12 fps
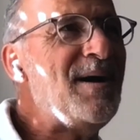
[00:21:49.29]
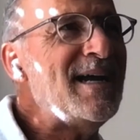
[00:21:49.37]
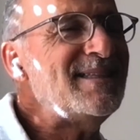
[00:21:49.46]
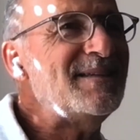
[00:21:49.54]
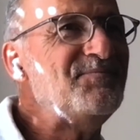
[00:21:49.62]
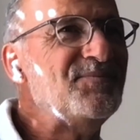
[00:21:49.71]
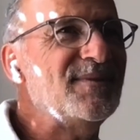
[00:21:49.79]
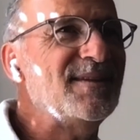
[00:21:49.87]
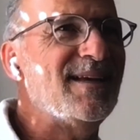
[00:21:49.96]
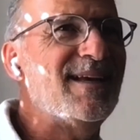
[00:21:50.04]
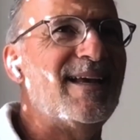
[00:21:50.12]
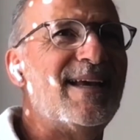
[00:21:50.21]
but
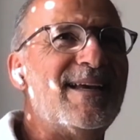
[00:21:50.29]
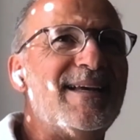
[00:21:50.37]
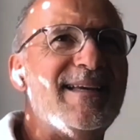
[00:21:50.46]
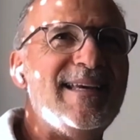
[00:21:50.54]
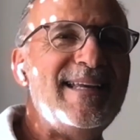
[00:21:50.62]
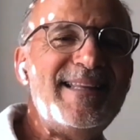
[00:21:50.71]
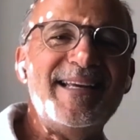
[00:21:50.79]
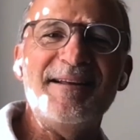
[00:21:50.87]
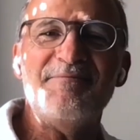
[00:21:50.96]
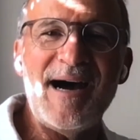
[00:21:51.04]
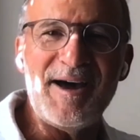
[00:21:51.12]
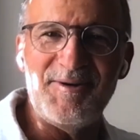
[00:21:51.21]
it
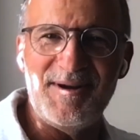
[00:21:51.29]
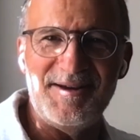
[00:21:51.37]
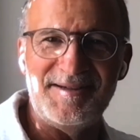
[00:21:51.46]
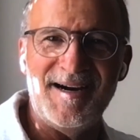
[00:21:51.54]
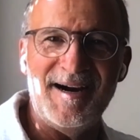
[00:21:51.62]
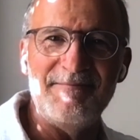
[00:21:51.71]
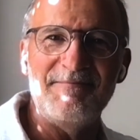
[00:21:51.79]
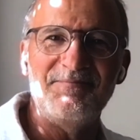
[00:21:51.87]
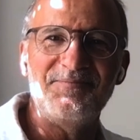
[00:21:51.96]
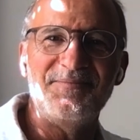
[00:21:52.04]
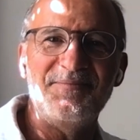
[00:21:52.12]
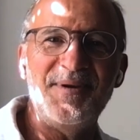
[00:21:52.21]
didn't matter at the time
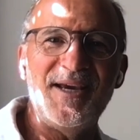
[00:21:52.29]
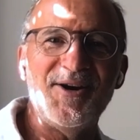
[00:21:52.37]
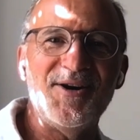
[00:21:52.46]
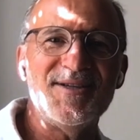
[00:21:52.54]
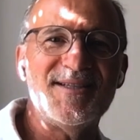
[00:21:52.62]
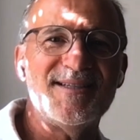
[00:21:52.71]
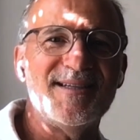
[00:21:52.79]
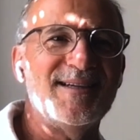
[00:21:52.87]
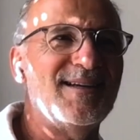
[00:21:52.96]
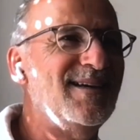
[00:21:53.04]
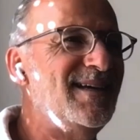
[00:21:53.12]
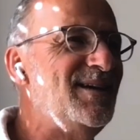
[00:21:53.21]
because
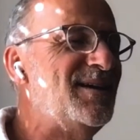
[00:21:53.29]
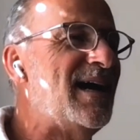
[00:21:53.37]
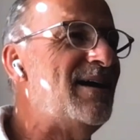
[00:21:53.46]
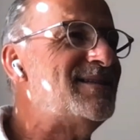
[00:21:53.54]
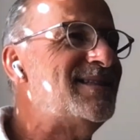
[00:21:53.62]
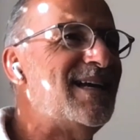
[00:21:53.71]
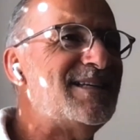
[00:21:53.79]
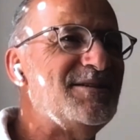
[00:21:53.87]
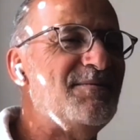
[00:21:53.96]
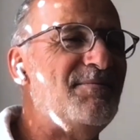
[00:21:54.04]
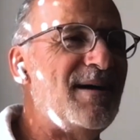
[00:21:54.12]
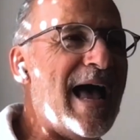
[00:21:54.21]
it, uh, such
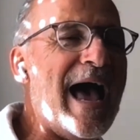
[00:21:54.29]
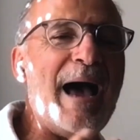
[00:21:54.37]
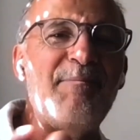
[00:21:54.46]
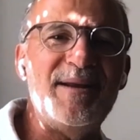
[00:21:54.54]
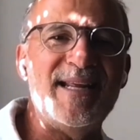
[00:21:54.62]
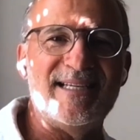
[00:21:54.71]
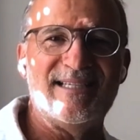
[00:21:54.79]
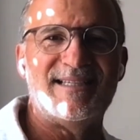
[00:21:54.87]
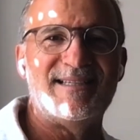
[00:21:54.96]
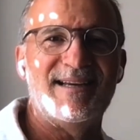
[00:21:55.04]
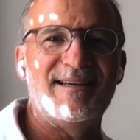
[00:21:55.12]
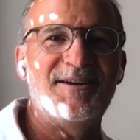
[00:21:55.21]
a
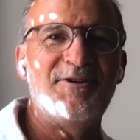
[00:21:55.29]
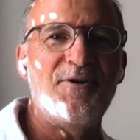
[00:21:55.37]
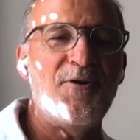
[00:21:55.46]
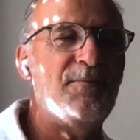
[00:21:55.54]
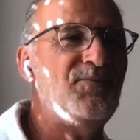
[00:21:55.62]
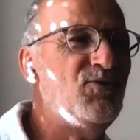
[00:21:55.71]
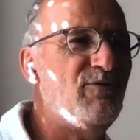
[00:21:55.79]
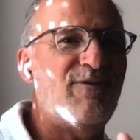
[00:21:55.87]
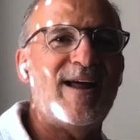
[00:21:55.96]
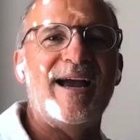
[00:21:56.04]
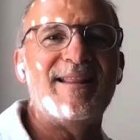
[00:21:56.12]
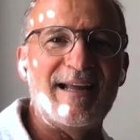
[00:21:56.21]
happiness, you know, to
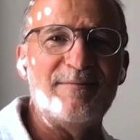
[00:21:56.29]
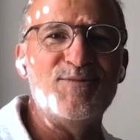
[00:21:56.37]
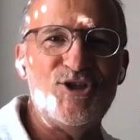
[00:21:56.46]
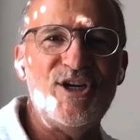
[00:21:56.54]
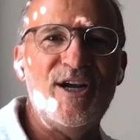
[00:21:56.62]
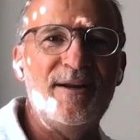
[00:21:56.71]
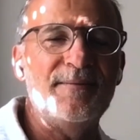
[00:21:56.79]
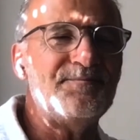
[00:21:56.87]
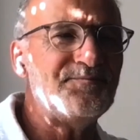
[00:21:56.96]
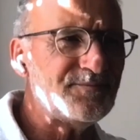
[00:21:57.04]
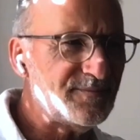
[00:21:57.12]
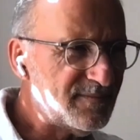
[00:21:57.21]
fly that
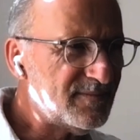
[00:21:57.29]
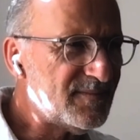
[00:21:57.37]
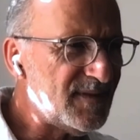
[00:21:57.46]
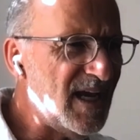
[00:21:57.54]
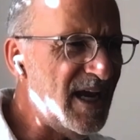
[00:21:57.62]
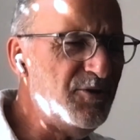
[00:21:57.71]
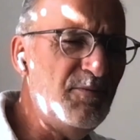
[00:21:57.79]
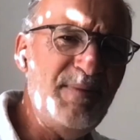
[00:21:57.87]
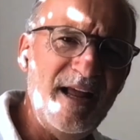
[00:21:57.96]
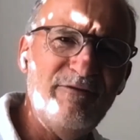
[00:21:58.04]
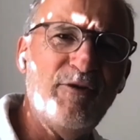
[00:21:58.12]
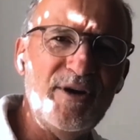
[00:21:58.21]
machine. And the
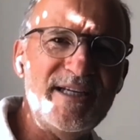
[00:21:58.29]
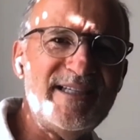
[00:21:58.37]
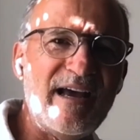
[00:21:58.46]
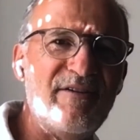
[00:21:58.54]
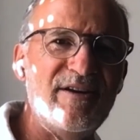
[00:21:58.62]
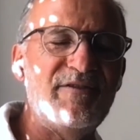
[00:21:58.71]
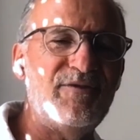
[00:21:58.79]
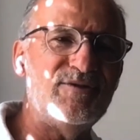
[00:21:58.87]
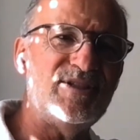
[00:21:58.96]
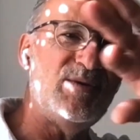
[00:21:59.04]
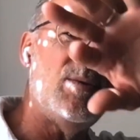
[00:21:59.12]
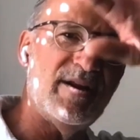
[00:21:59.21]
Bell 47, if
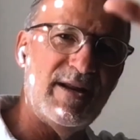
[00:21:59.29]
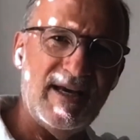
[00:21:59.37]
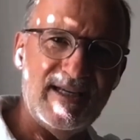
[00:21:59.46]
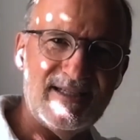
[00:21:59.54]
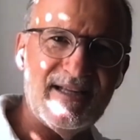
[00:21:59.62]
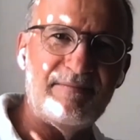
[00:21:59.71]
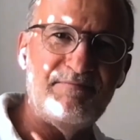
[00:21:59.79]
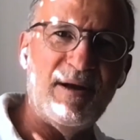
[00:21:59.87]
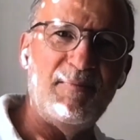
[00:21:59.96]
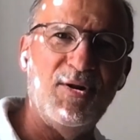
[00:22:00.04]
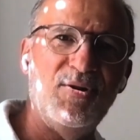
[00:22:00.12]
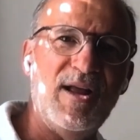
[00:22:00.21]
you see what it is, that
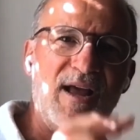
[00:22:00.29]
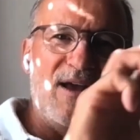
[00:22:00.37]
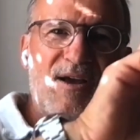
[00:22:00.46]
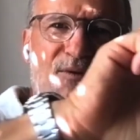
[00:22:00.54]
bubble,